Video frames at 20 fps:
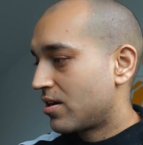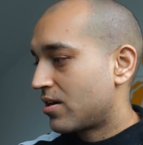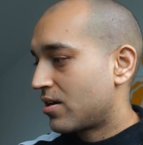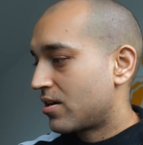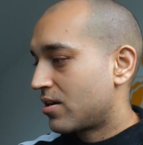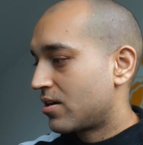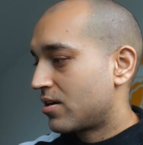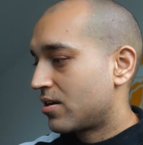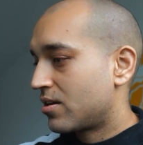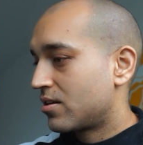
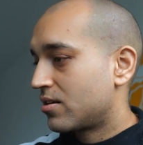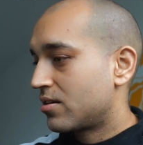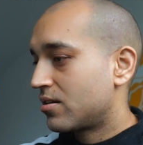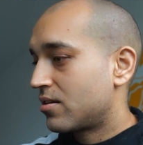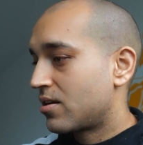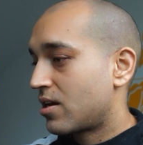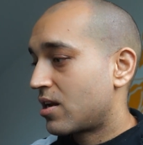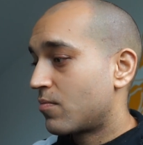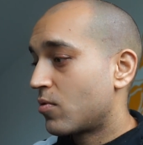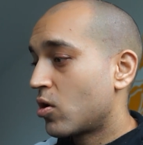
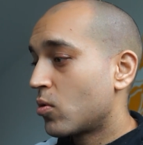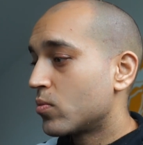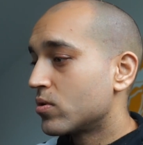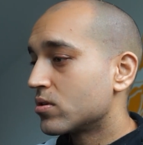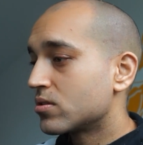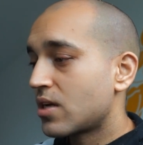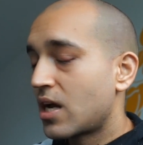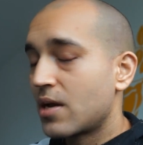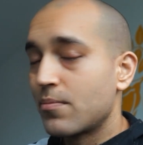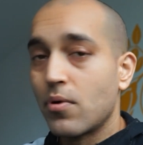And at the
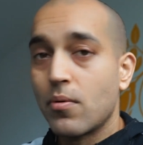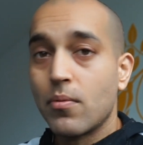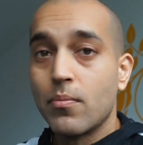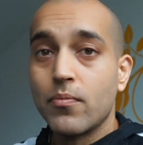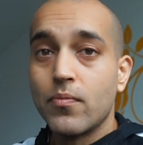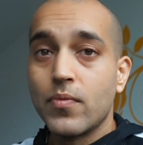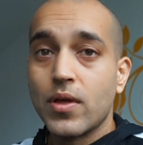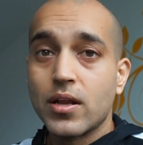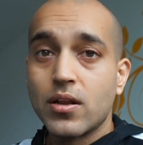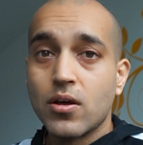moment
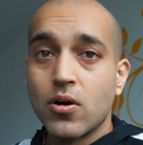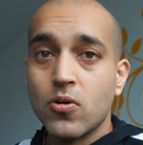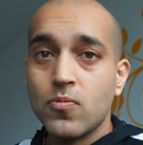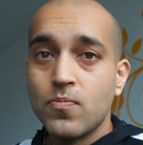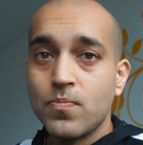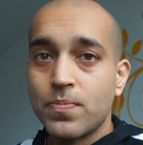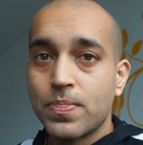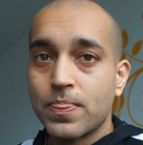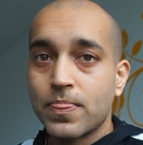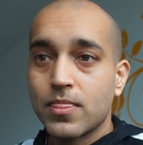I'm at
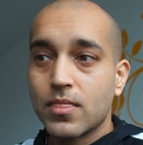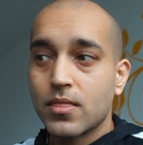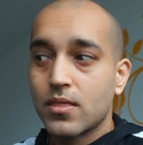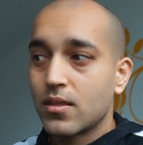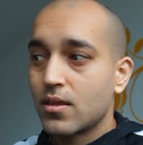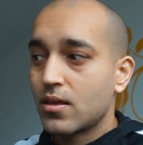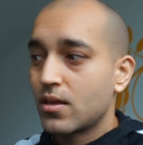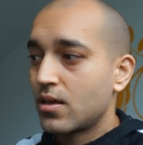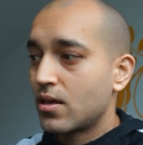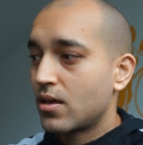home,
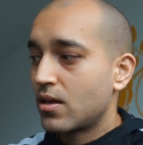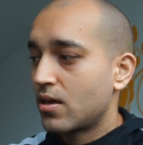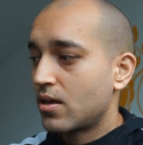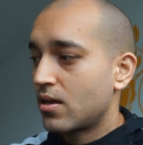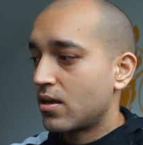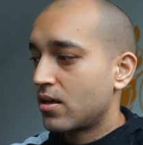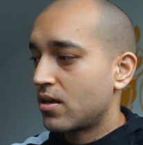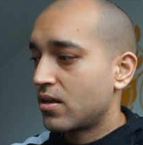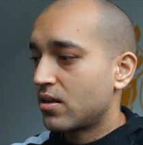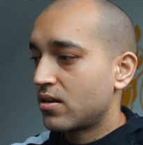
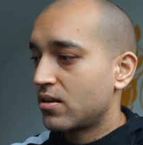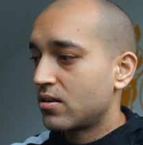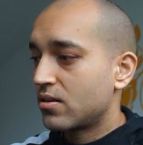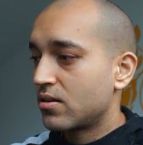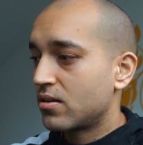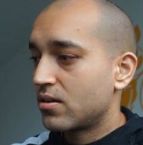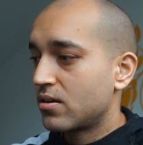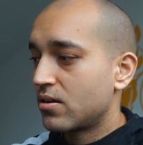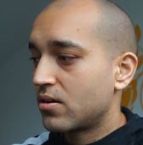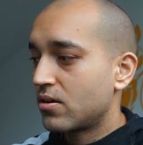and
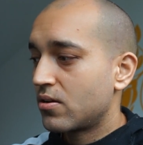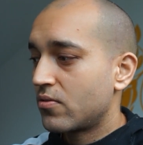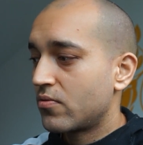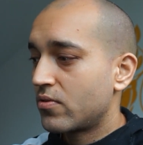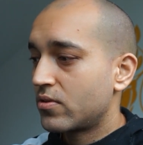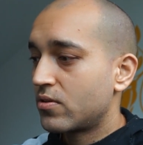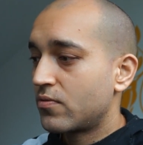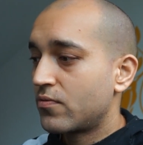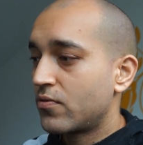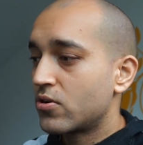
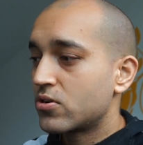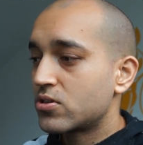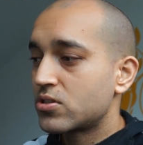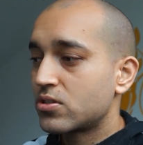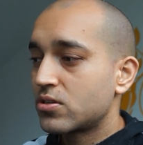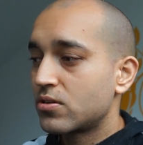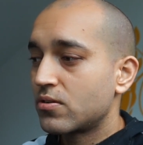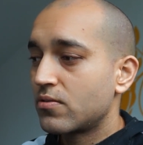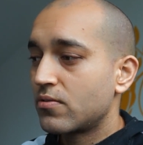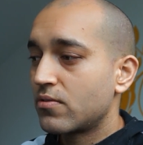with the
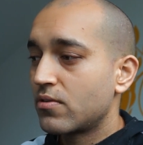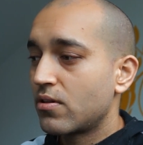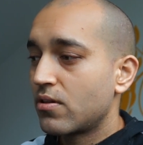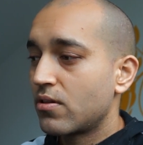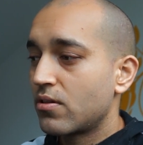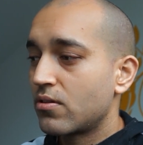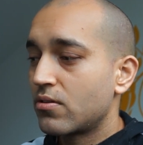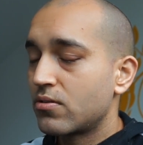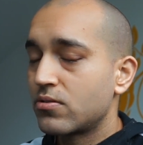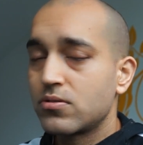first
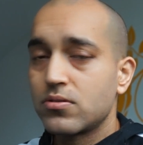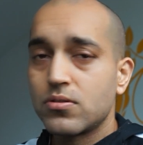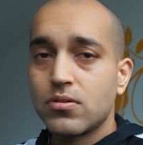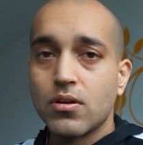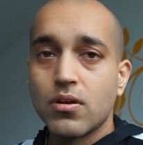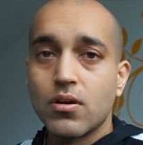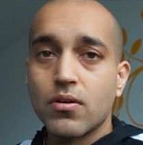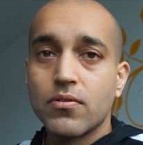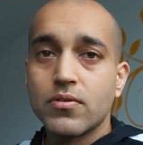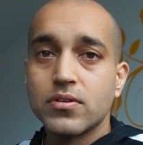
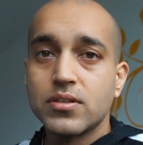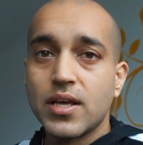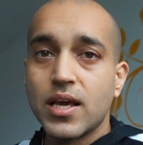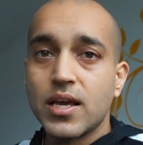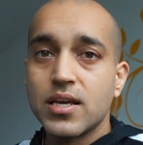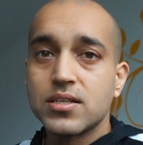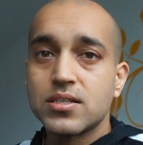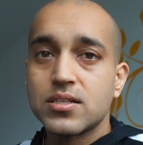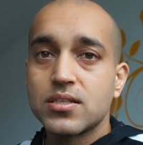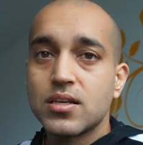
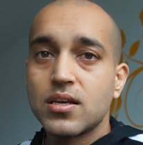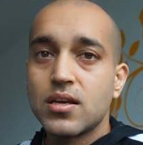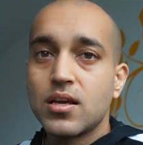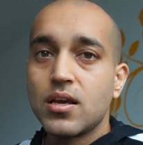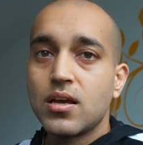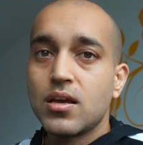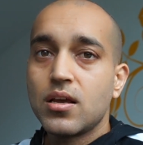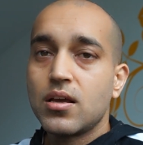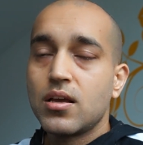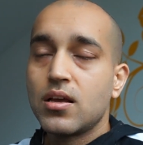days
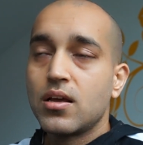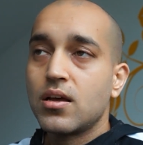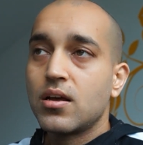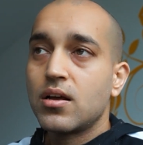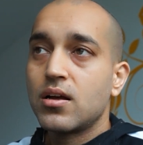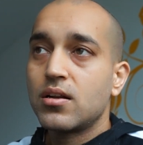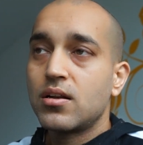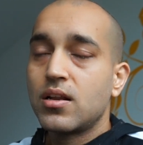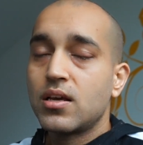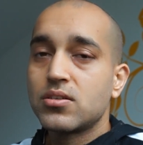
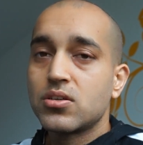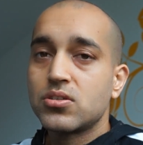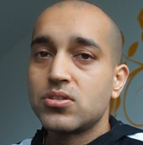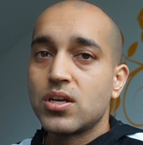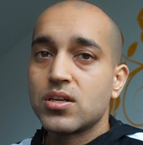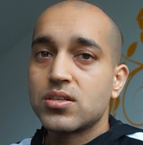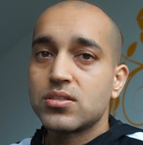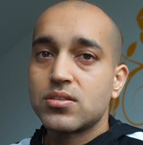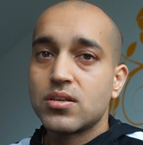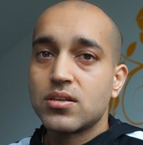they
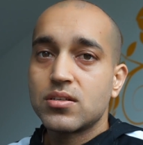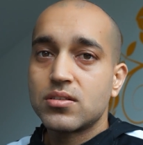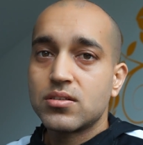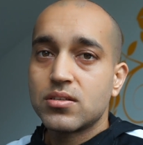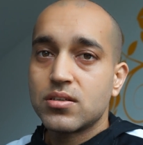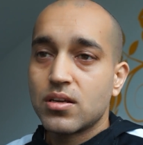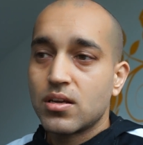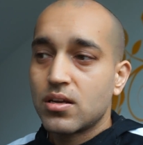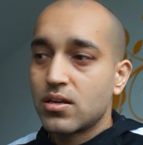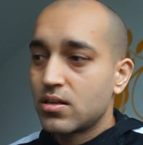suggested
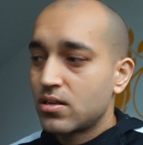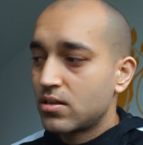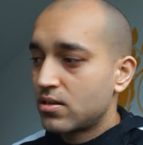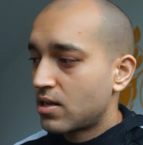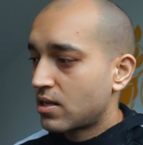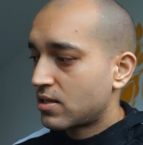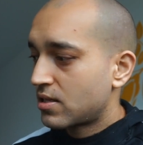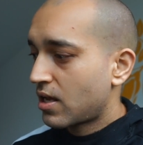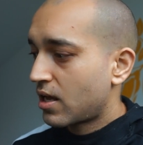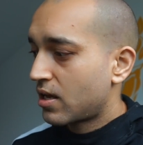
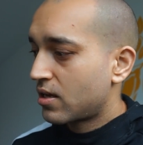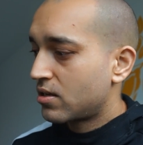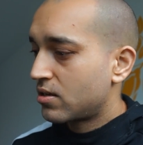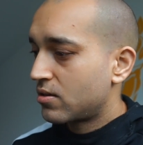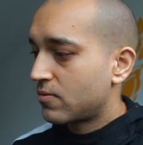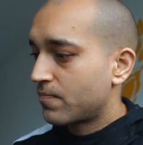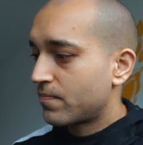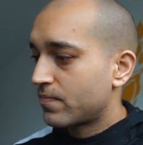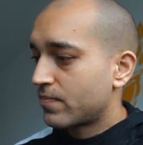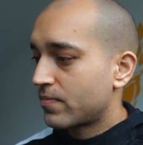that I